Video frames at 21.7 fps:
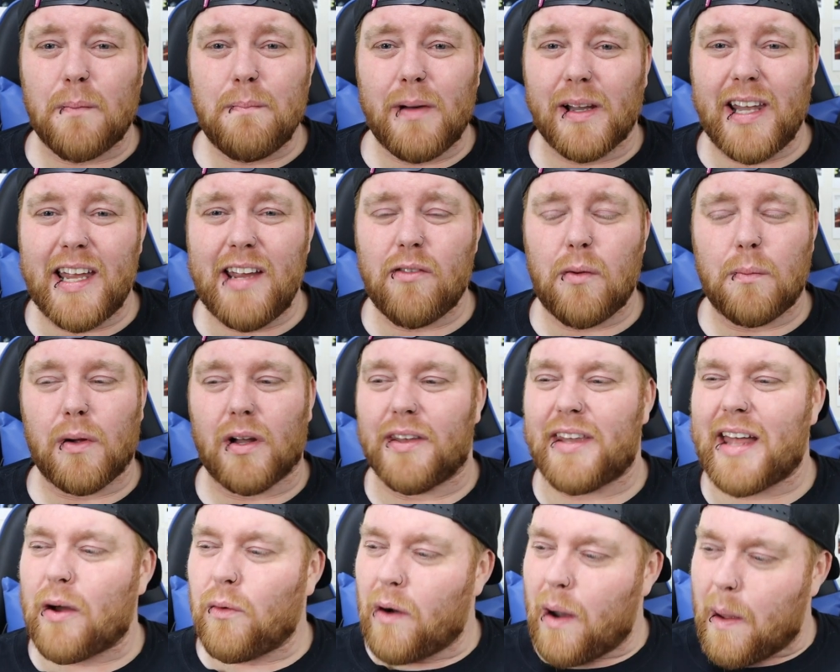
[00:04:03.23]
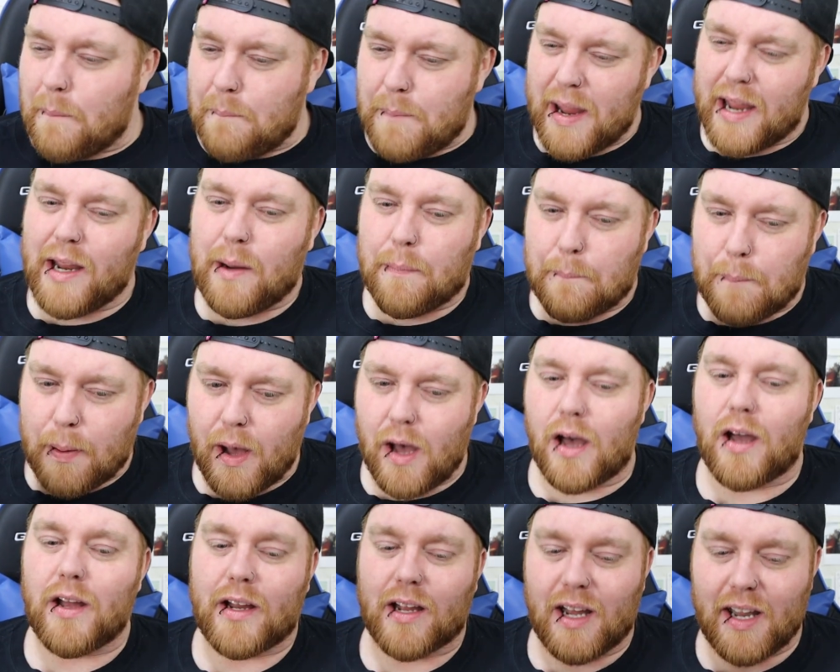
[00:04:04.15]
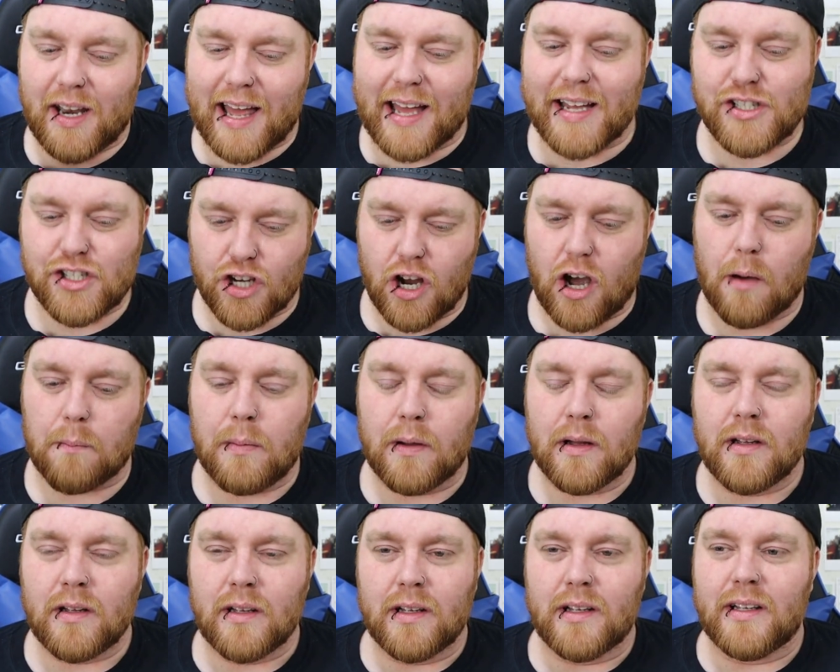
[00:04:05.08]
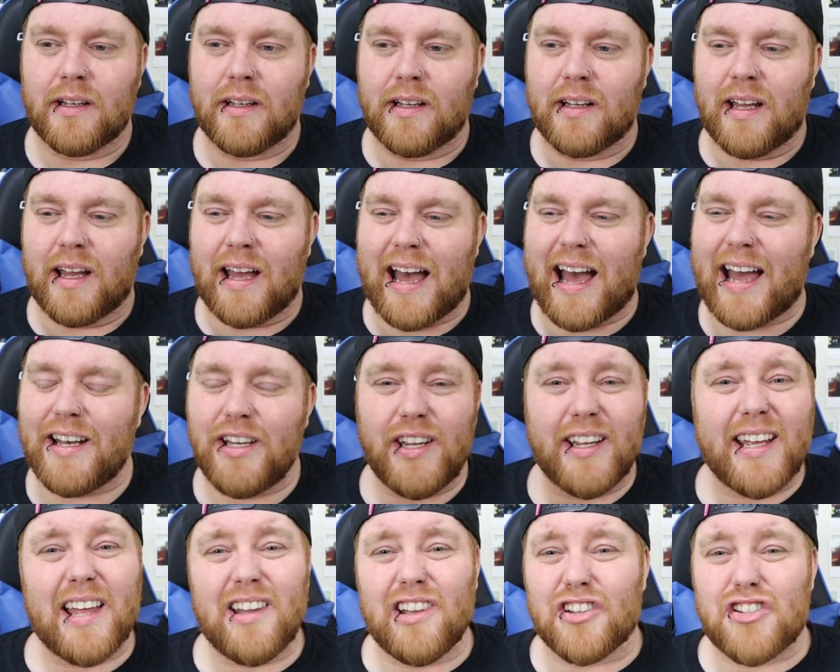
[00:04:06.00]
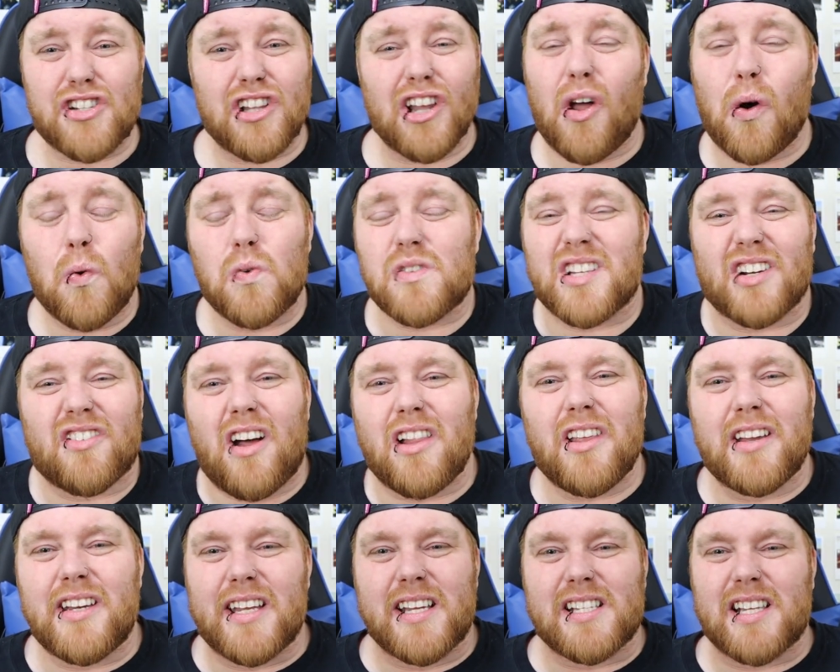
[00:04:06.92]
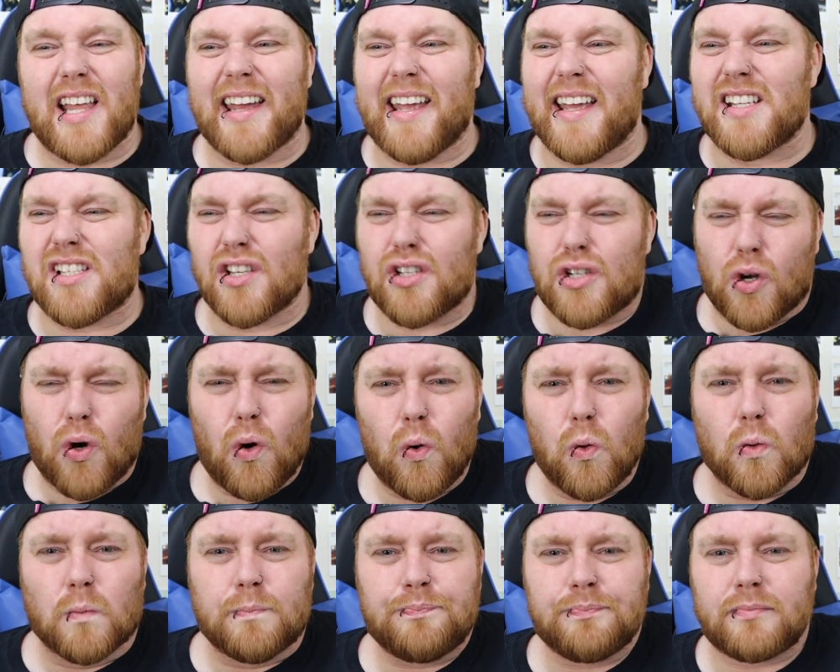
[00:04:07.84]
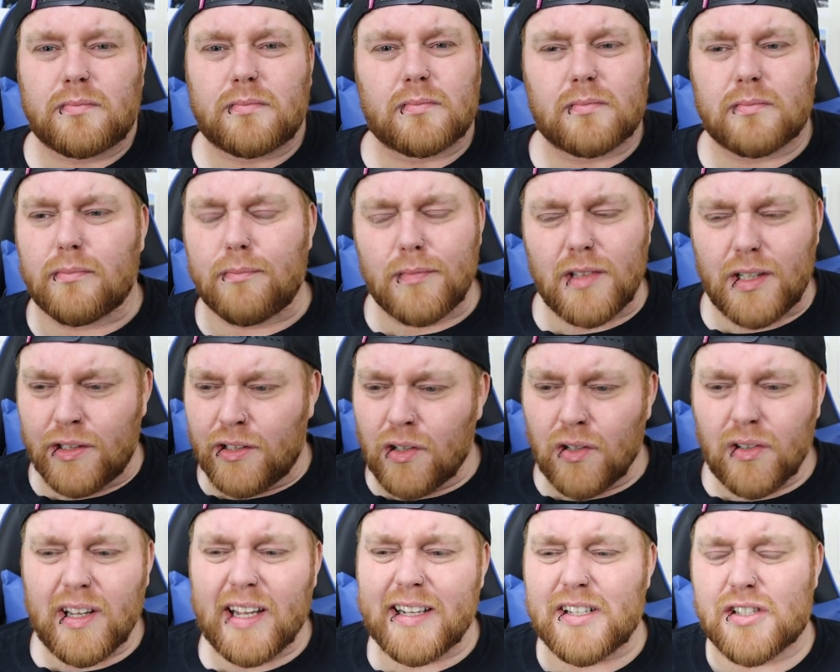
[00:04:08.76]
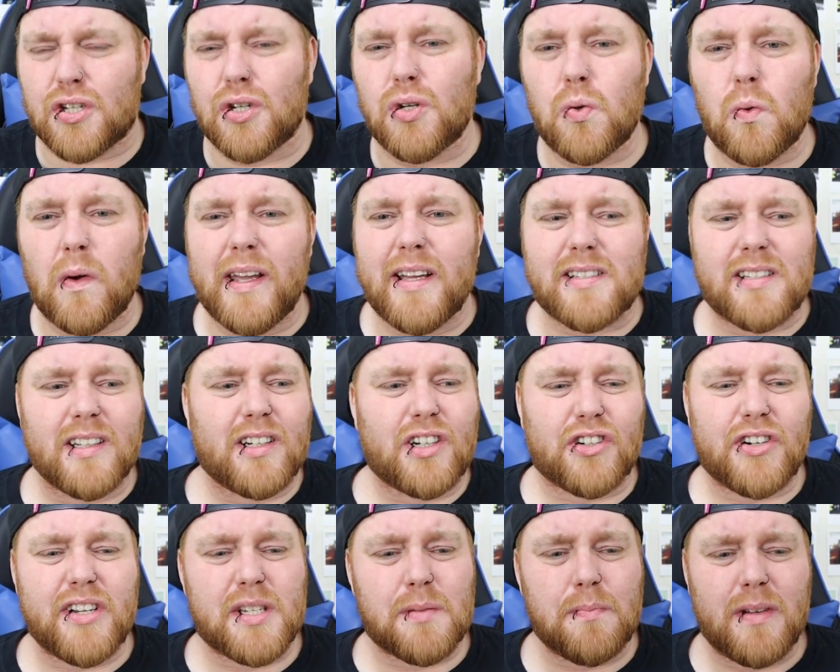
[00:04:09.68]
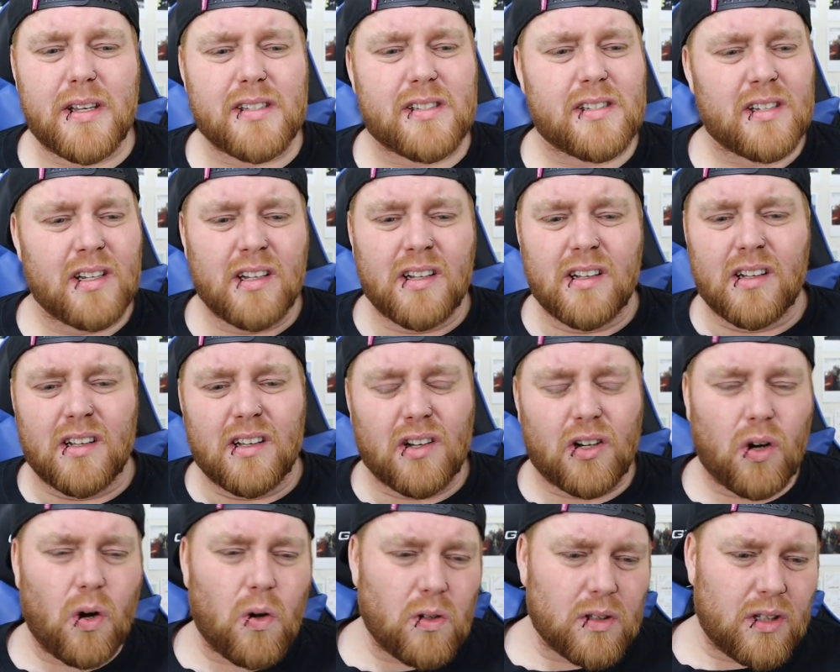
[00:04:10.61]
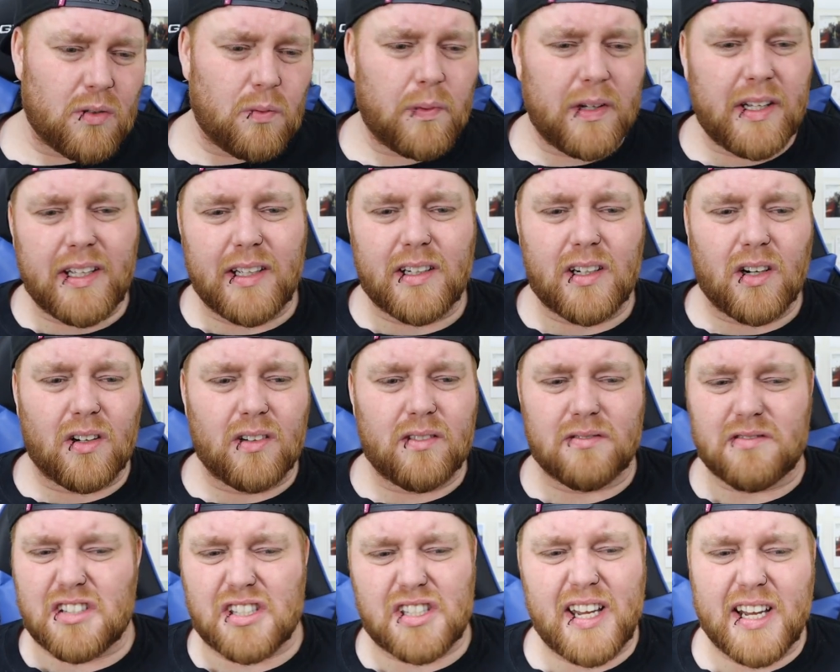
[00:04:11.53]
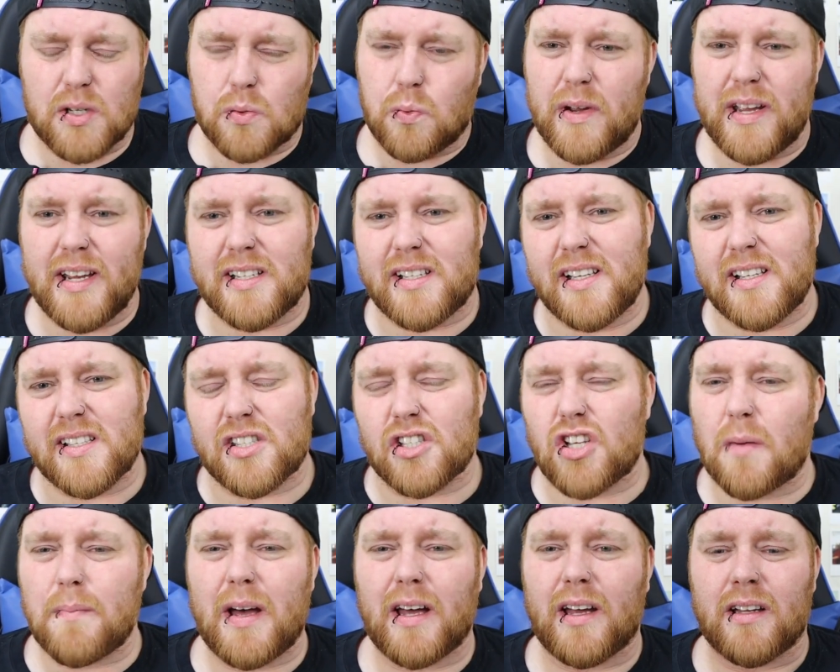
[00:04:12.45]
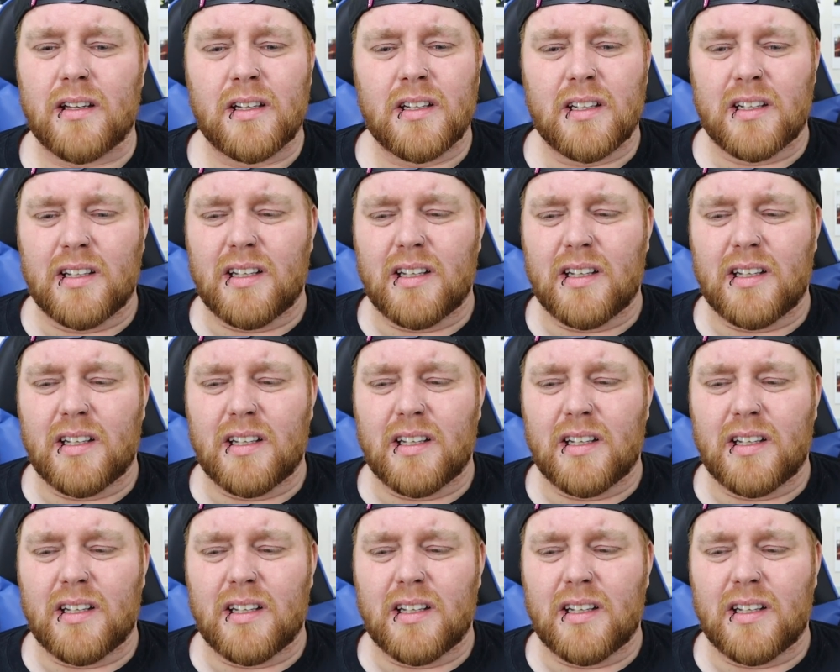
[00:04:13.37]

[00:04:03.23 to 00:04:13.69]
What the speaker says: unbelievable, and that were a big perk of that job. And you get loads of holidays, like it's a school. You know, like 2 weeks at Christmas, Golden Week, 6 weeks in summer,